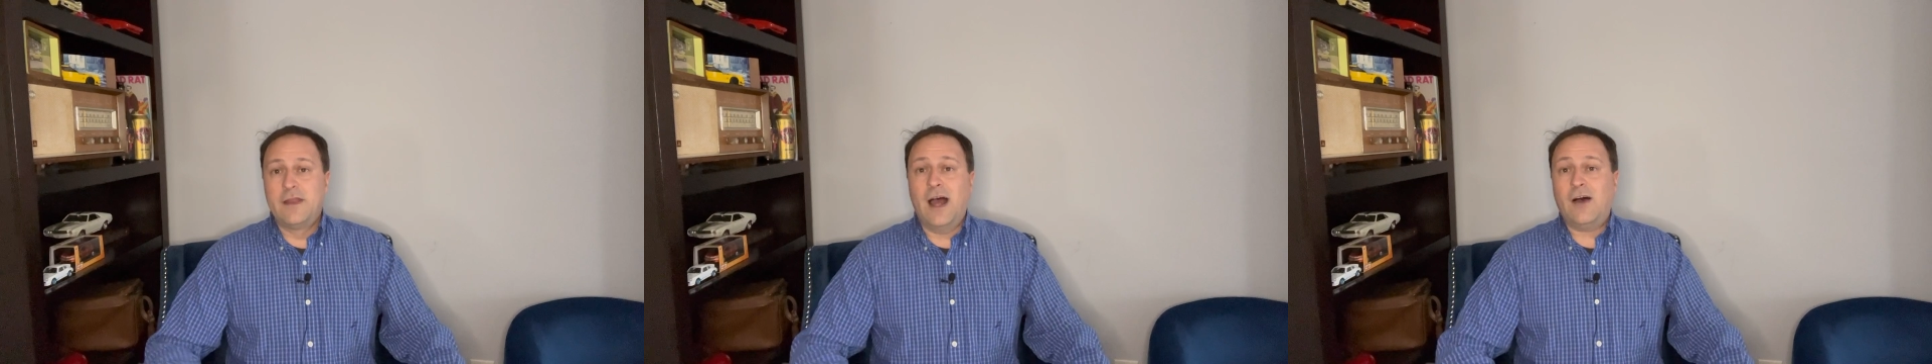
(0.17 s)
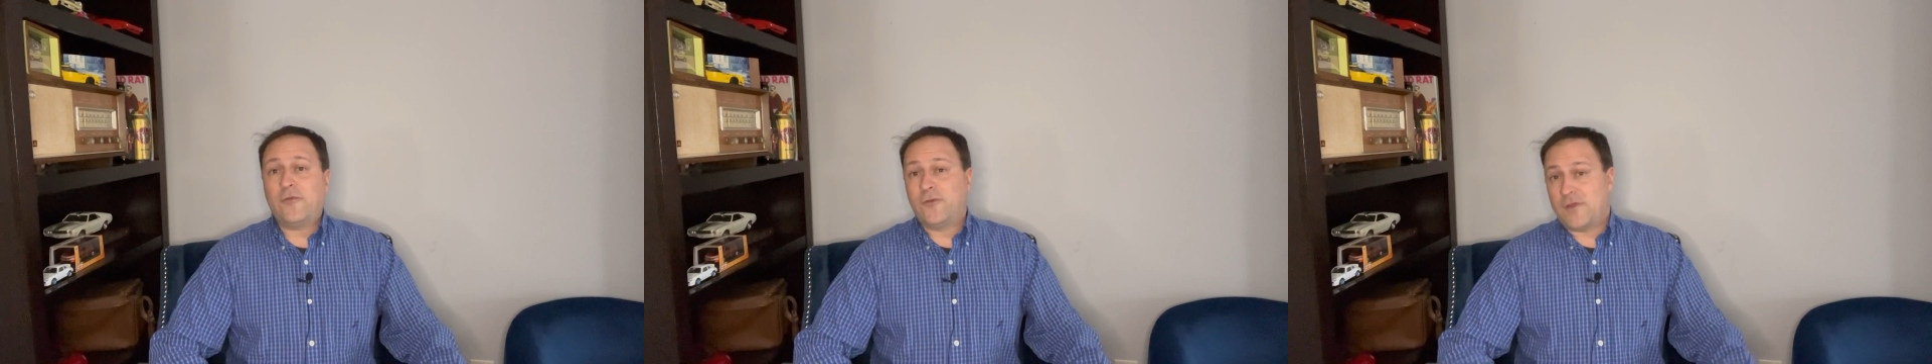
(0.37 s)

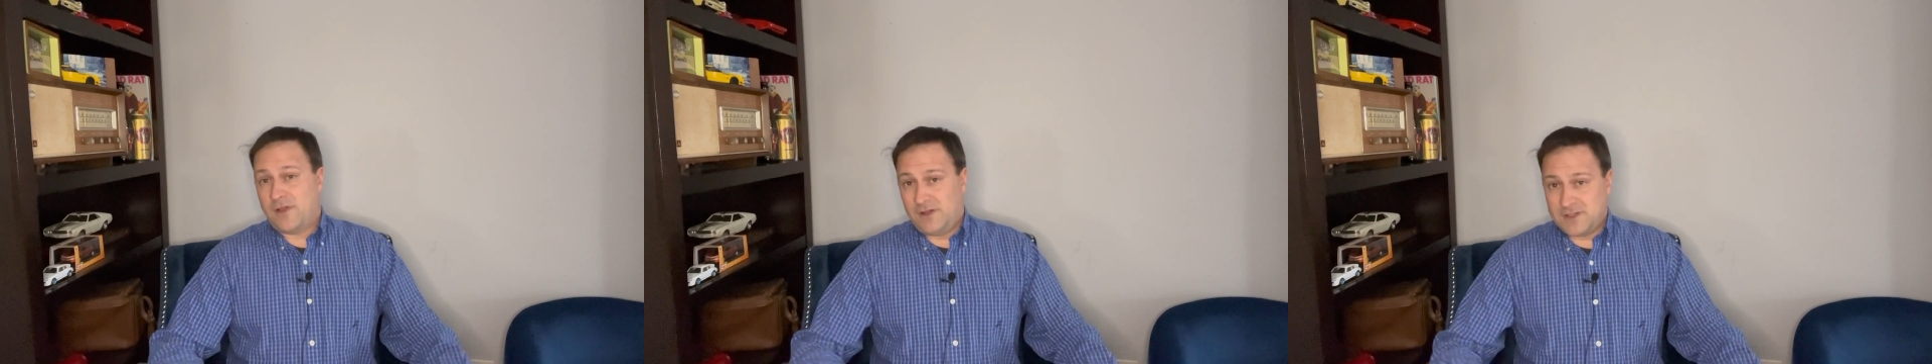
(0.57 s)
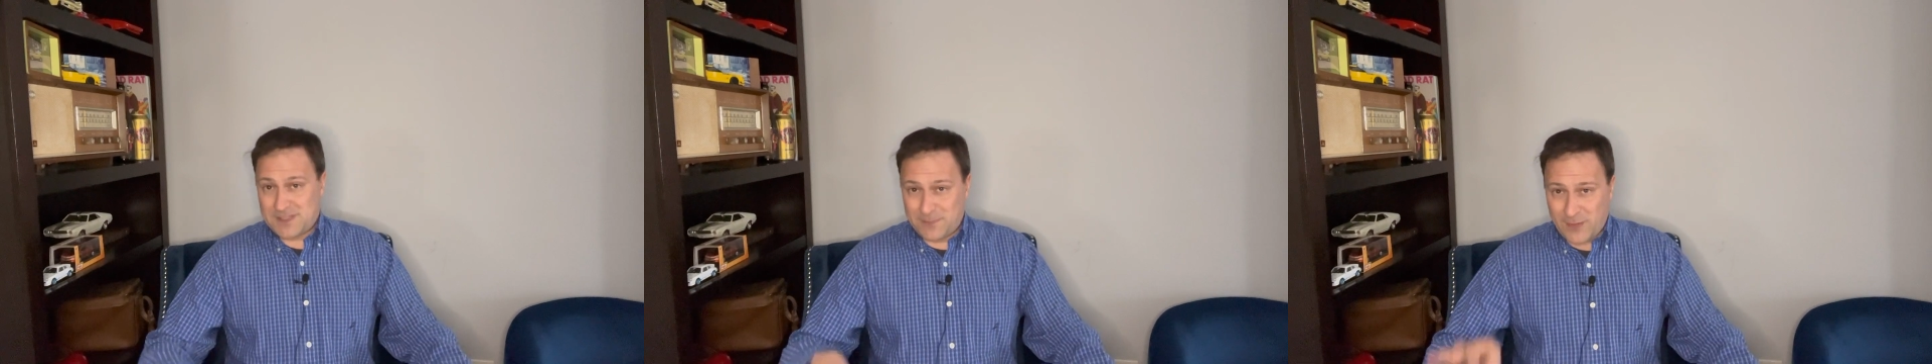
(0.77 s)
for the
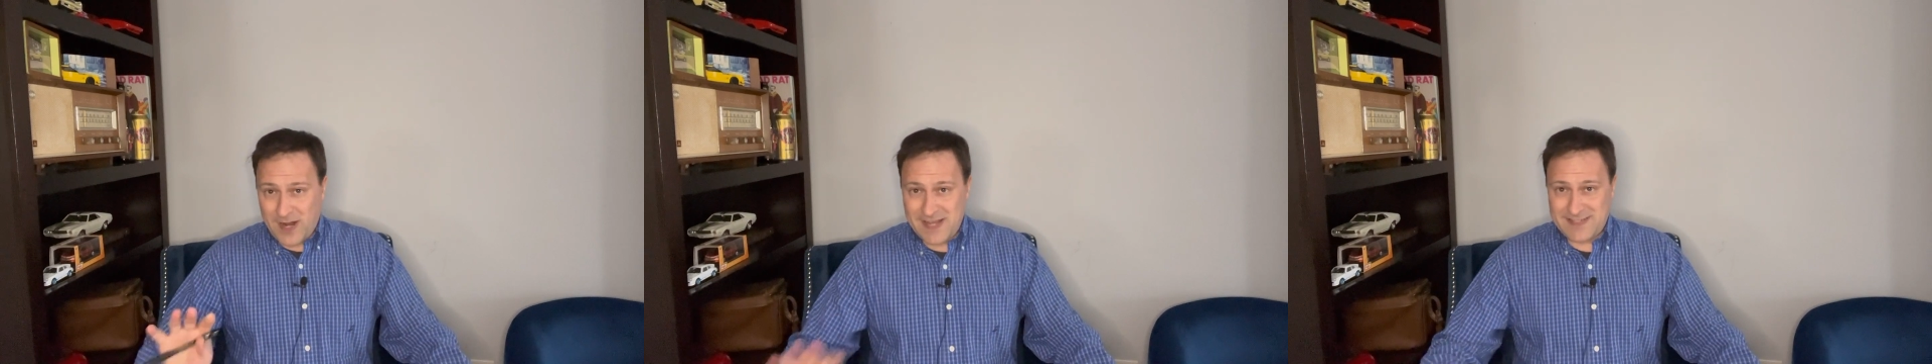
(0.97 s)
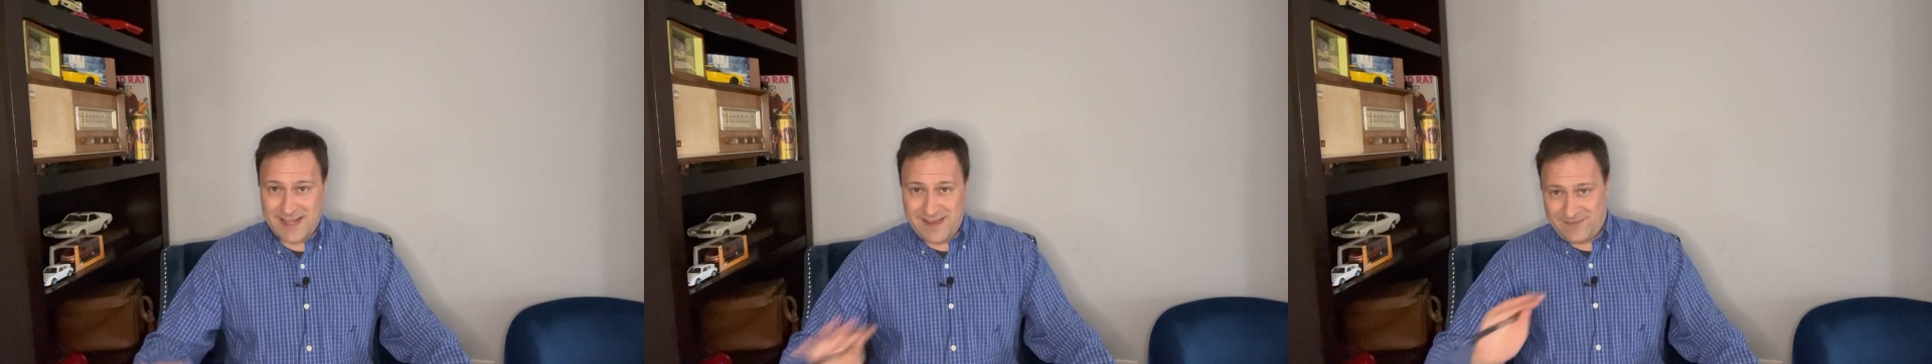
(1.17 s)
little
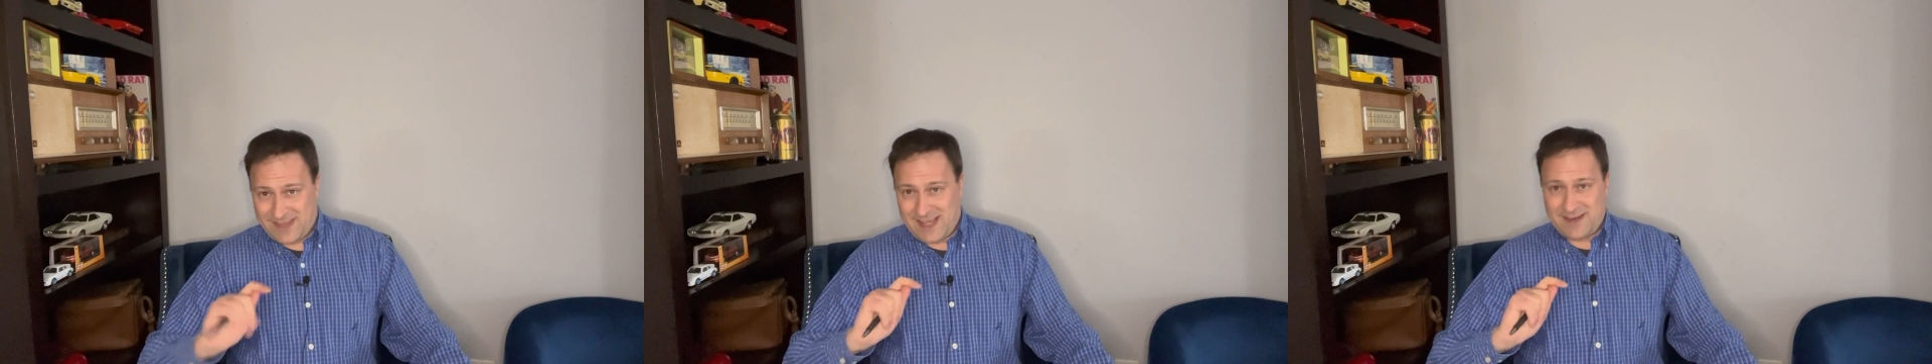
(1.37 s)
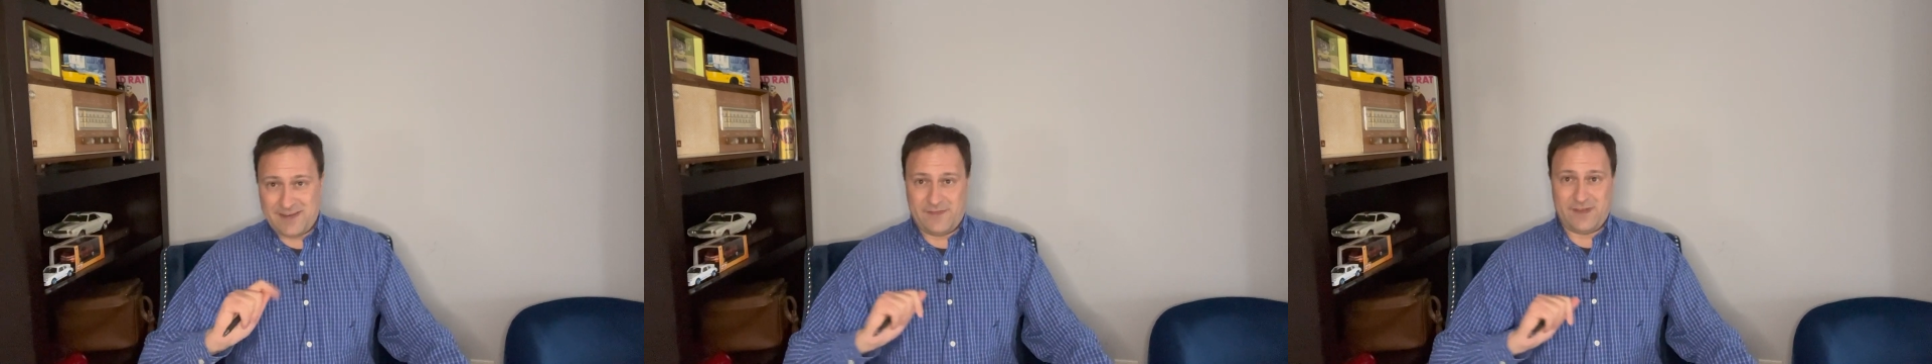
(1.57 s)
surprise I have at the
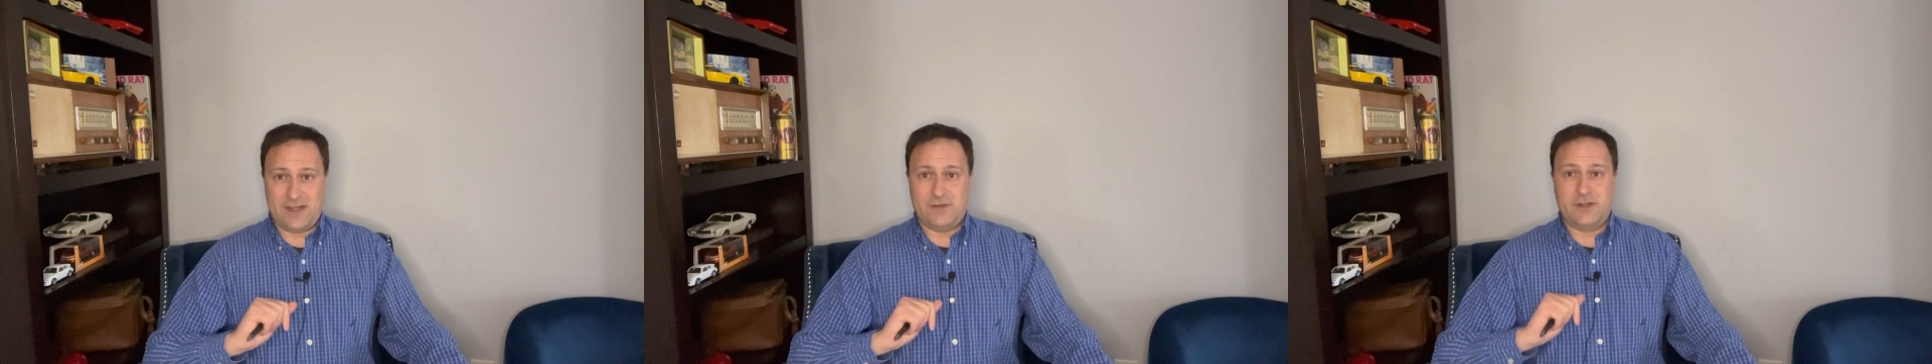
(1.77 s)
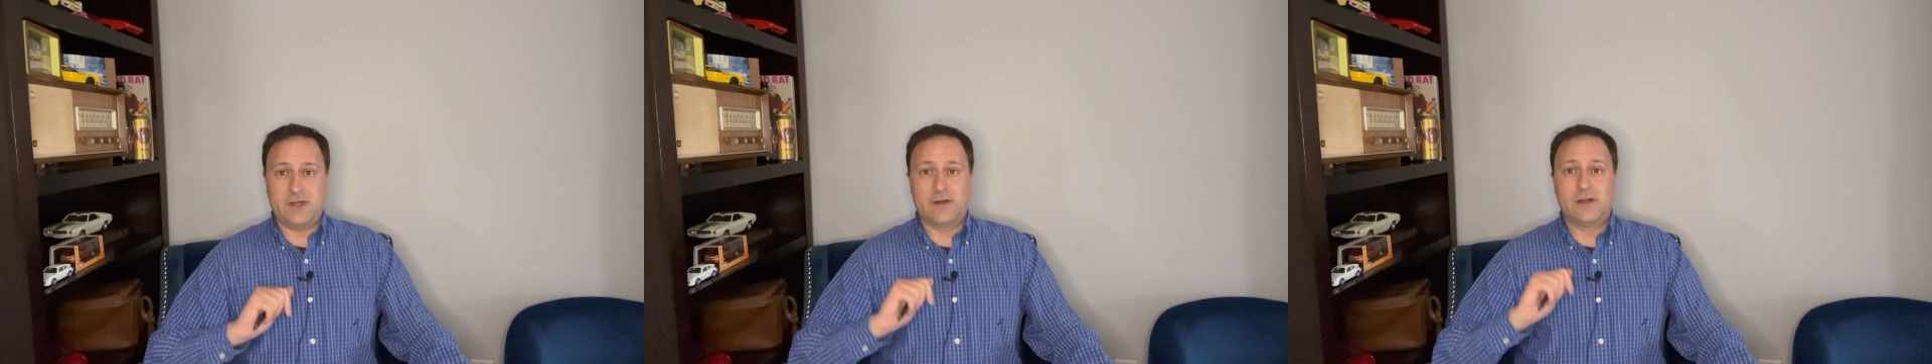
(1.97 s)
end of the
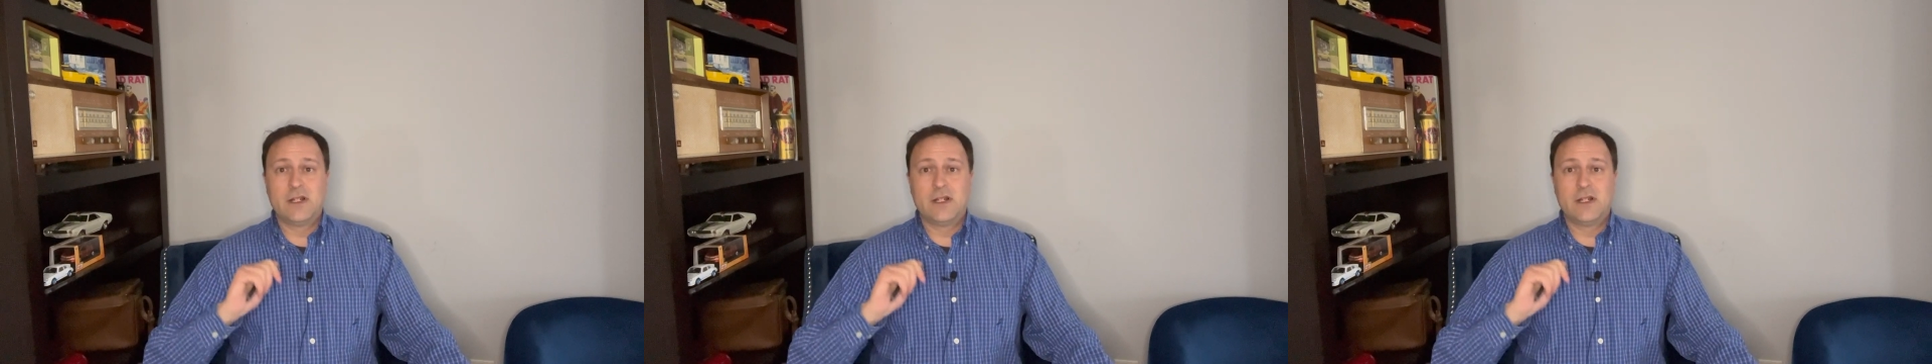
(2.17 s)
video here.